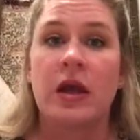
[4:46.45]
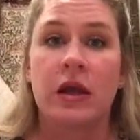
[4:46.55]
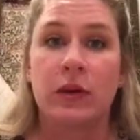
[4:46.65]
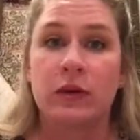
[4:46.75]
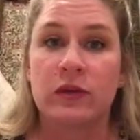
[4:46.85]

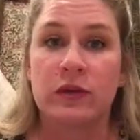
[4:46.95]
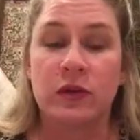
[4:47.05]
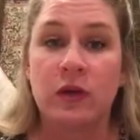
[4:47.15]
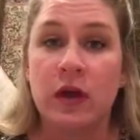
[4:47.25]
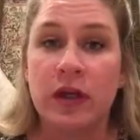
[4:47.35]
It goes
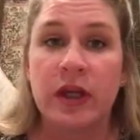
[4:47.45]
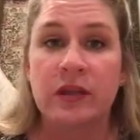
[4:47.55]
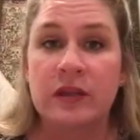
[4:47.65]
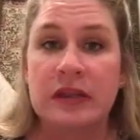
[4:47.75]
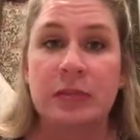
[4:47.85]
into lulling,
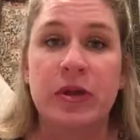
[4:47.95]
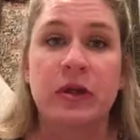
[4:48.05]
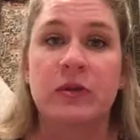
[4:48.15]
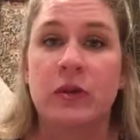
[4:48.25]
into sleeping.